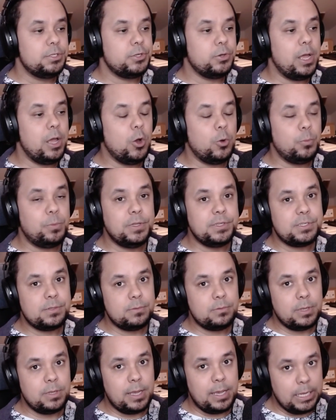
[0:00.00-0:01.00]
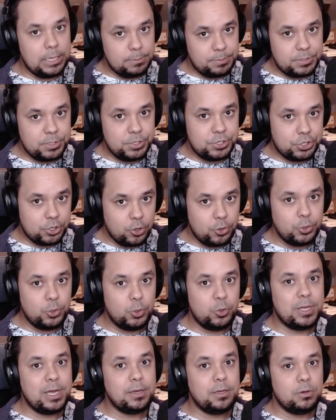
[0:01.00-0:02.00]
So I hope this helps to show
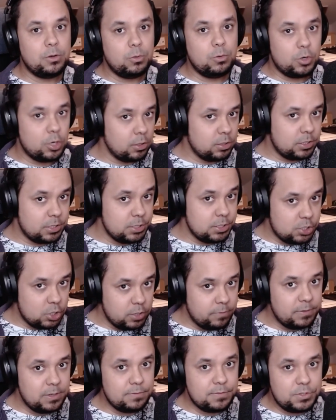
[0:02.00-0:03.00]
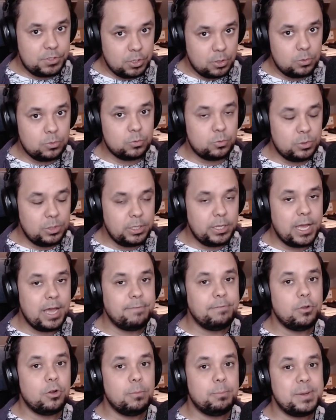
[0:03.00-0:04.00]
you that, you know, conservatives don't really
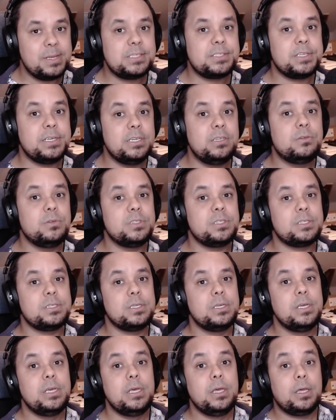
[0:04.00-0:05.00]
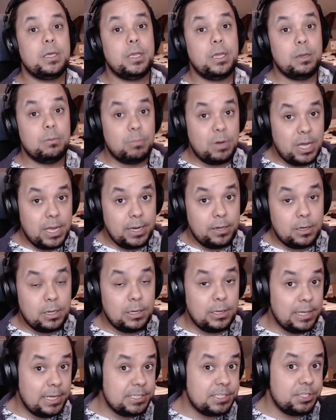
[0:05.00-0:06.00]
have your best interest in mind,
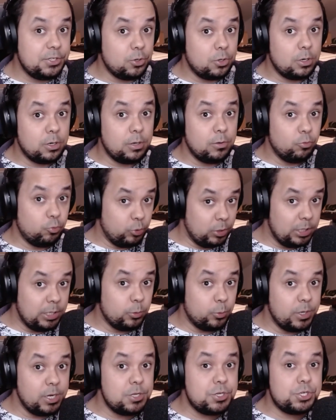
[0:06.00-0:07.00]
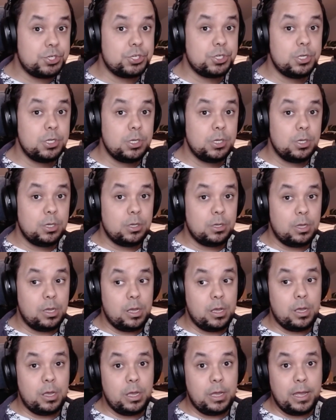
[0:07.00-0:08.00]
unless you're really rich
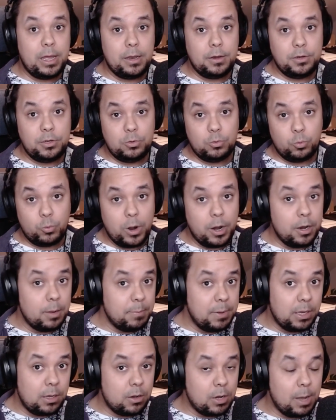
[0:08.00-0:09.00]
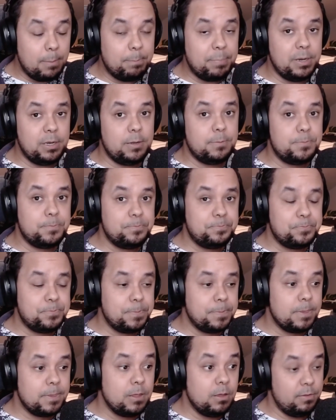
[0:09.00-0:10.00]
uh, and you run a big company.
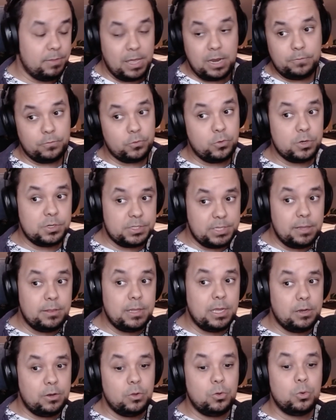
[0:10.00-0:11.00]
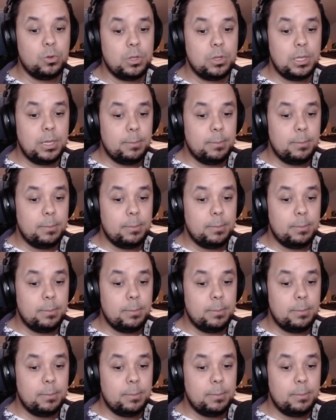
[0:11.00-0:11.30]
Then, of course, then they do.